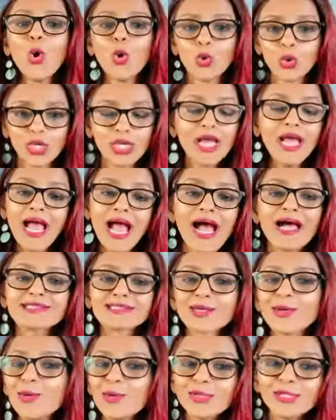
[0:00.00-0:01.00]
Whole,
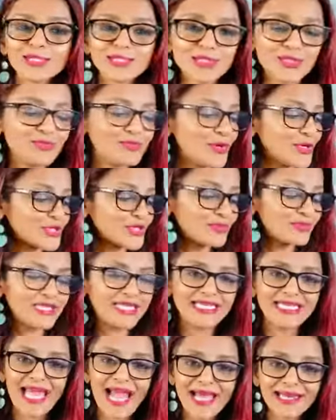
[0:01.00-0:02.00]
as whole as you
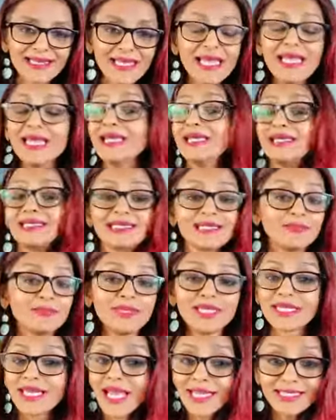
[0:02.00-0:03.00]
possibly can. It
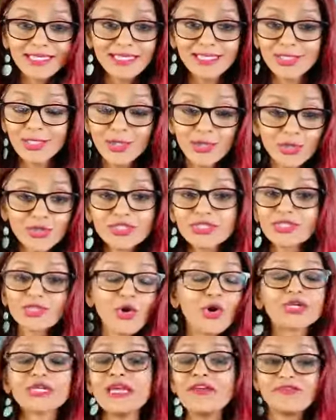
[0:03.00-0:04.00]
can be lightly cooked.
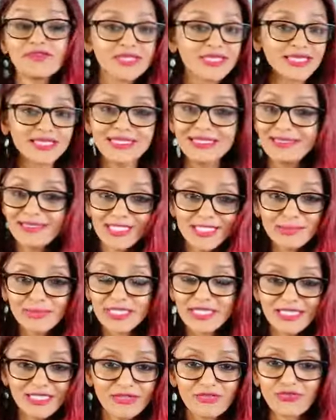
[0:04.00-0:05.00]
Not everything needs to
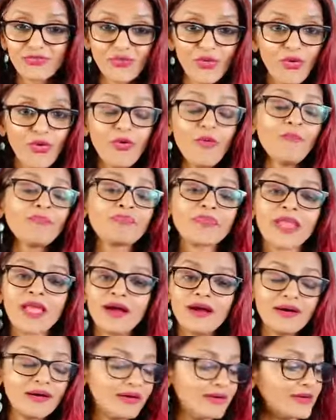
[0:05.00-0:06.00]
be eaten raw.
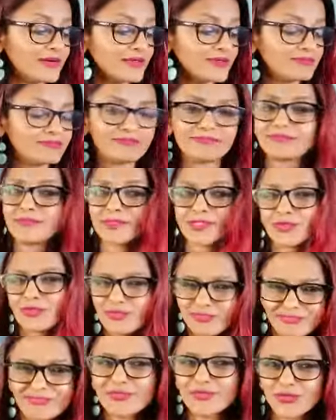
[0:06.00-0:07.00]
Um,
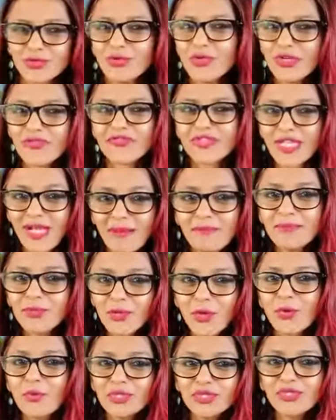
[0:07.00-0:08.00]
so rule of
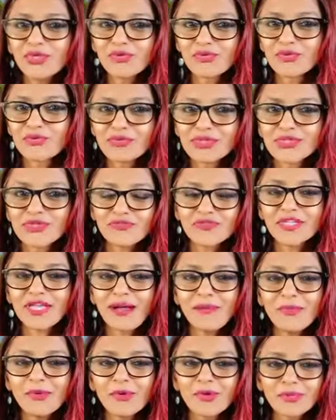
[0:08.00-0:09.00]
thumb, go with your rules of
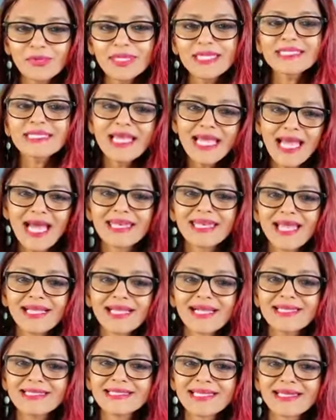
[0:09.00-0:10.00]
thumb always. And
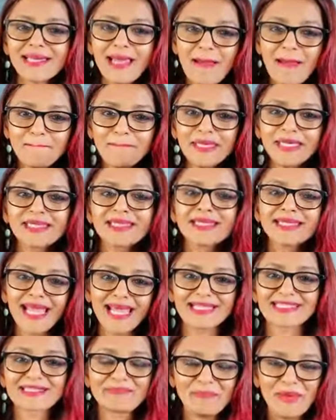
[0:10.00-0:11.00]
like I said, pick the
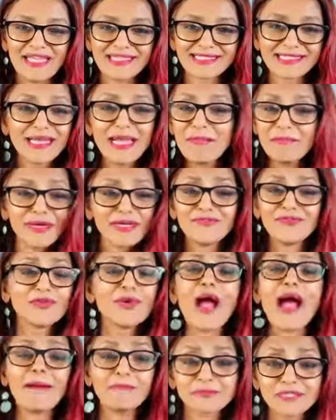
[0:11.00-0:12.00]
next best. But if
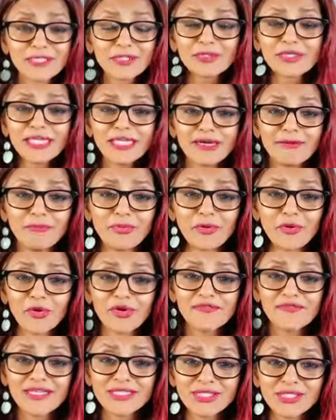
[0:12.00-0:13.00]
you absolutely
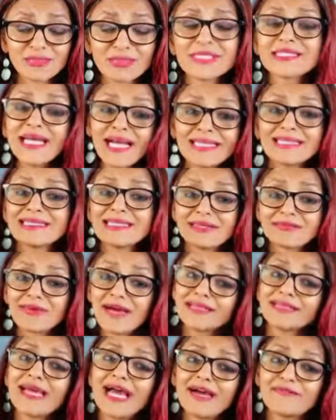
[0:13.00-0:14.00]
abhor vegetables, I'd say
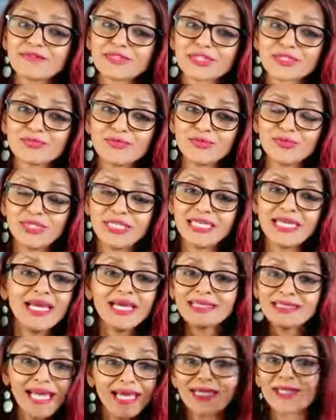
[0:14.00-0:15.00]
rather have a smoothie
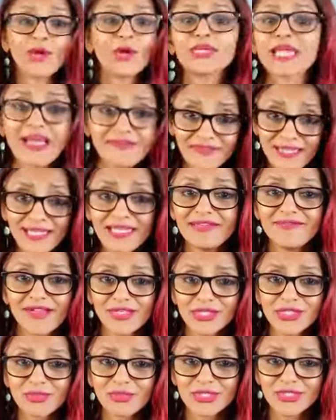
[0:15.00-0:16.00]
than not have any
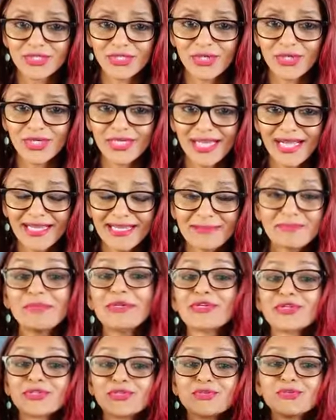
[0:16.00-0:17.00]
vegetables in your diet,
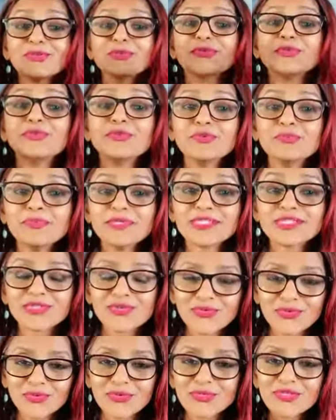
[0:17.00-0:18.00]
because you'll you'll miss
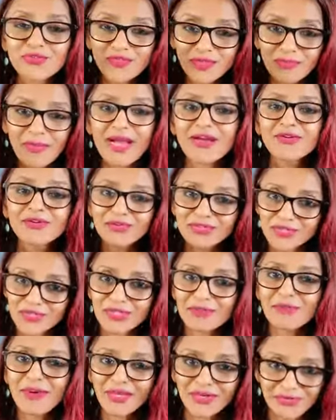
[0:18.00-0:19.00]
the rules of the macros
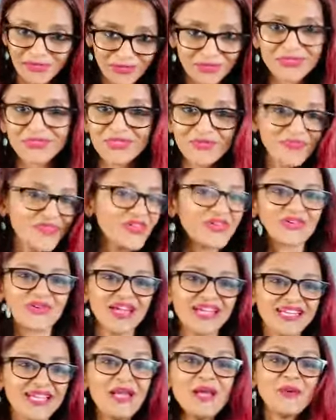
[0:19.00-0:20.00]
and the micros,
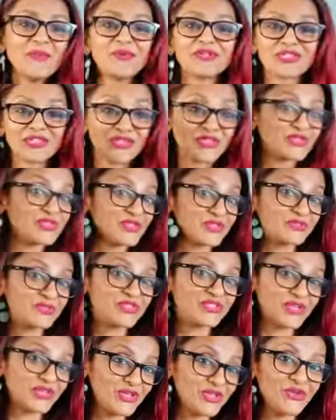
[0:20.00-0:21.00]
right? Which are the,
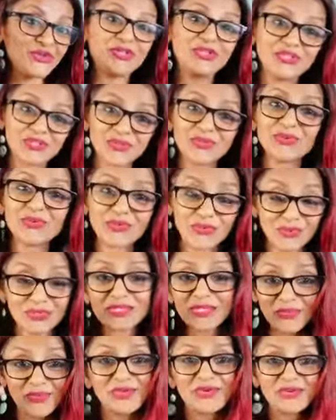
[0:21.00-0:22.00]
which are the only two
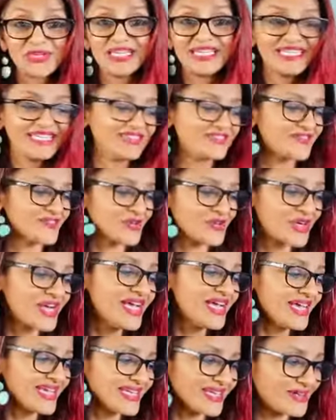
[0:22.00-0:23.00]
rules that we really need for
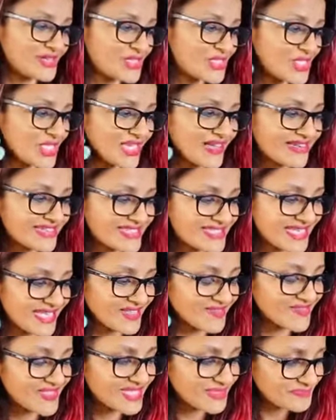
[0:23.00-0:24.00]
nourishing
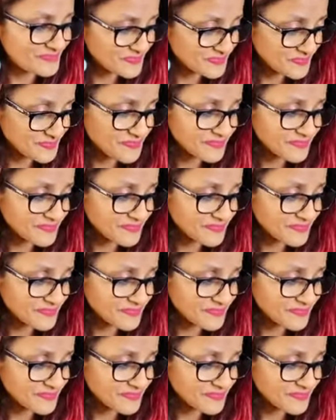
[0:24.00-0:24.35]
ourselves.